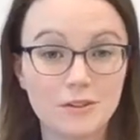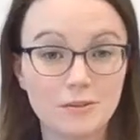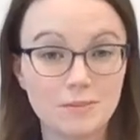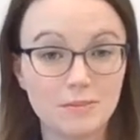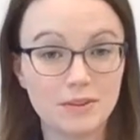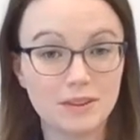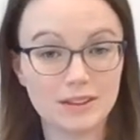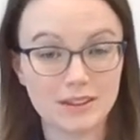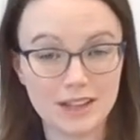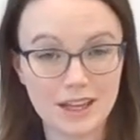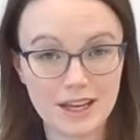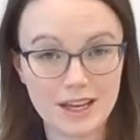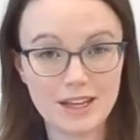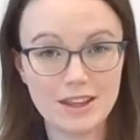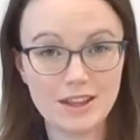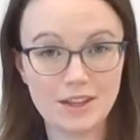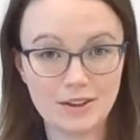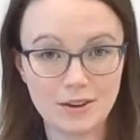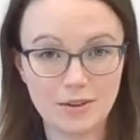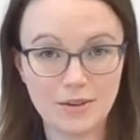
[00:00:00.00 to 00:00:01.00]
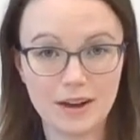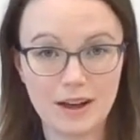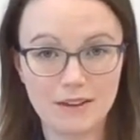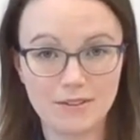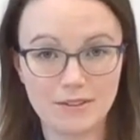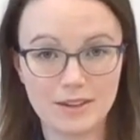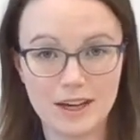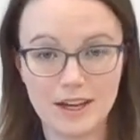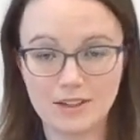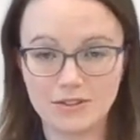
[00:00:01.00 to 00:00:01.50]
to play the note
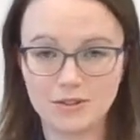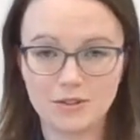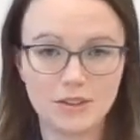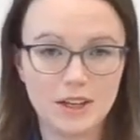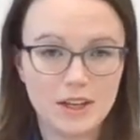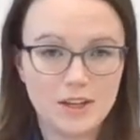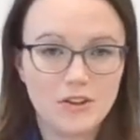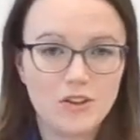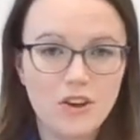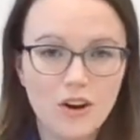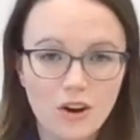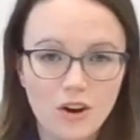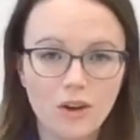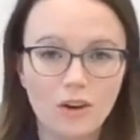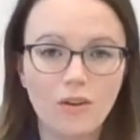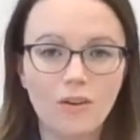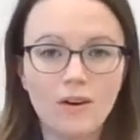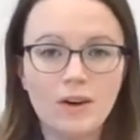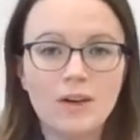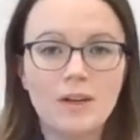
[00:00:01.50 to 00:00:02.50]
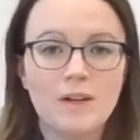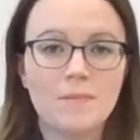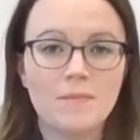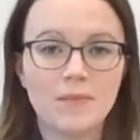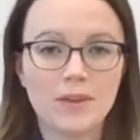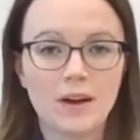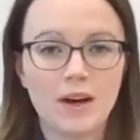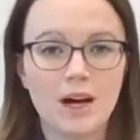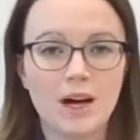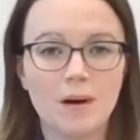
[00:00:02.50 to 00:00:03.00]
F natural. They know
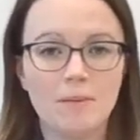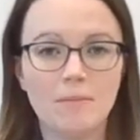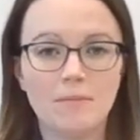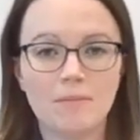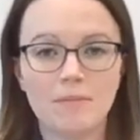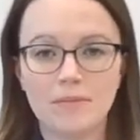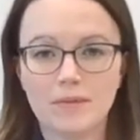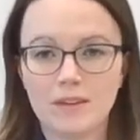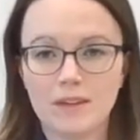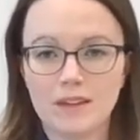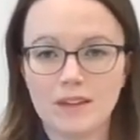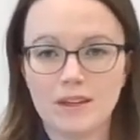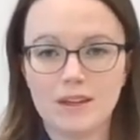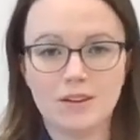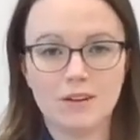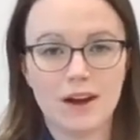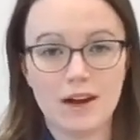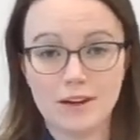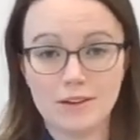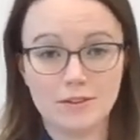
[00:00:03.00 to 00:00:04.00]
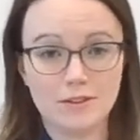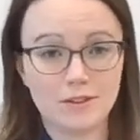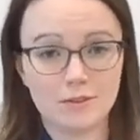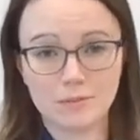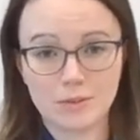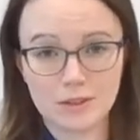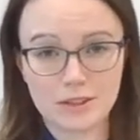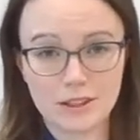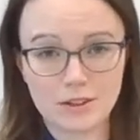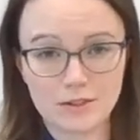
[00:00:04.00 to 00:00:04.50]
either how to just
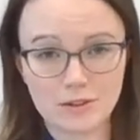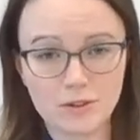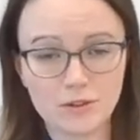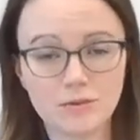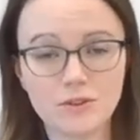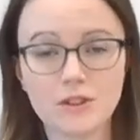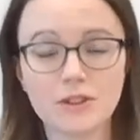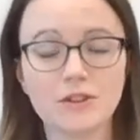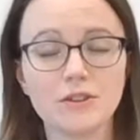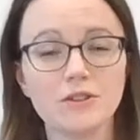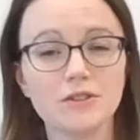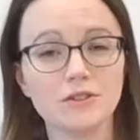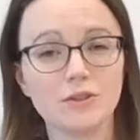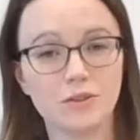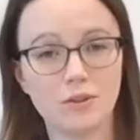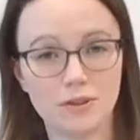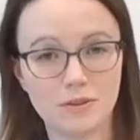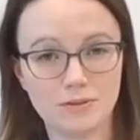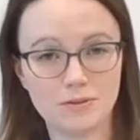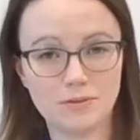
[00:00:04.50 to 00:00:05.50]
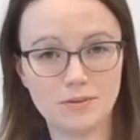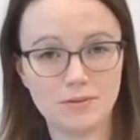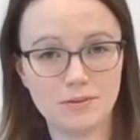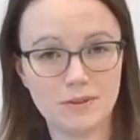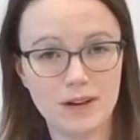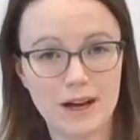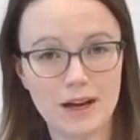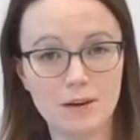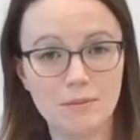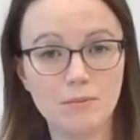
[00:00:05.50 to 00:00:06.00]
put down 2 fingers or
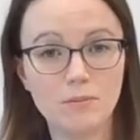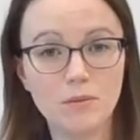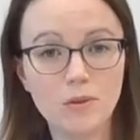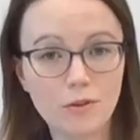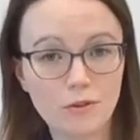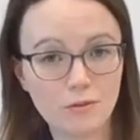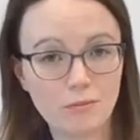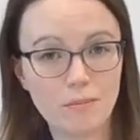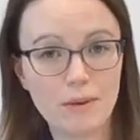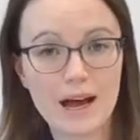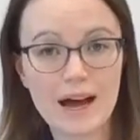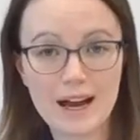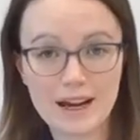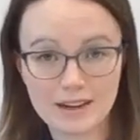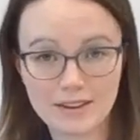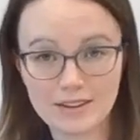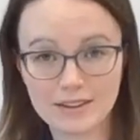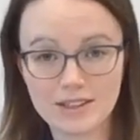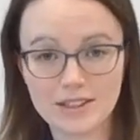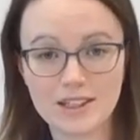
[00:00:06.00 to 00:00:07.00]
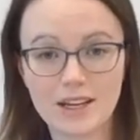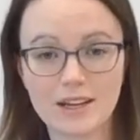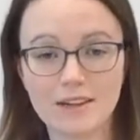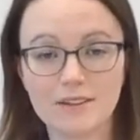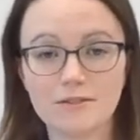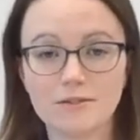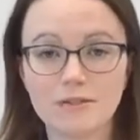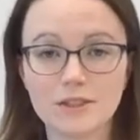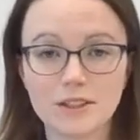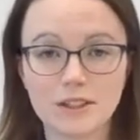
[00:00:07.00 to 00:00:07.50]
how to move back their
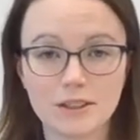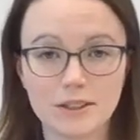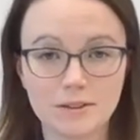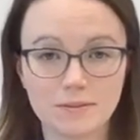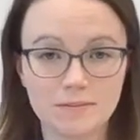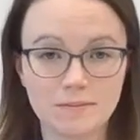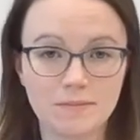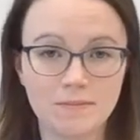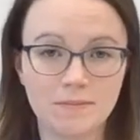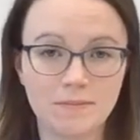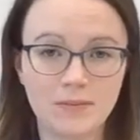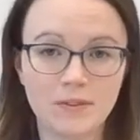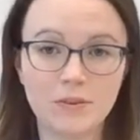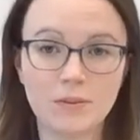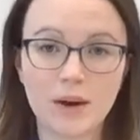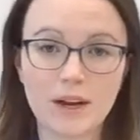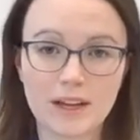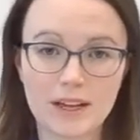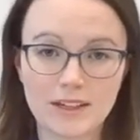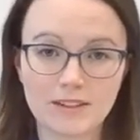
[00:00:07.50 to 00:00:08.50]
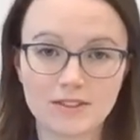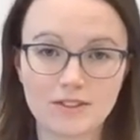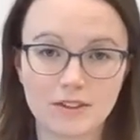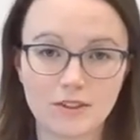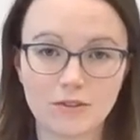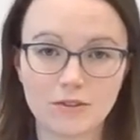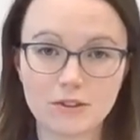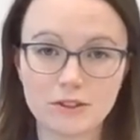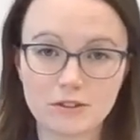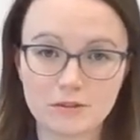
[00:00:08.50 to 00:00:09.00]
second finger right next to
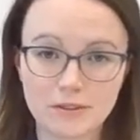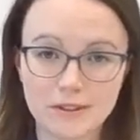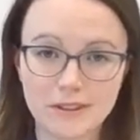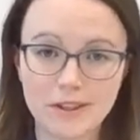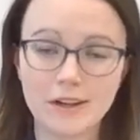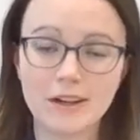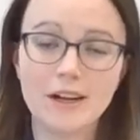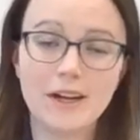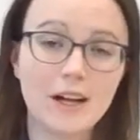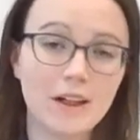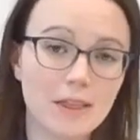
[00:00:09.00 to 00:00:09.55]
their first finger.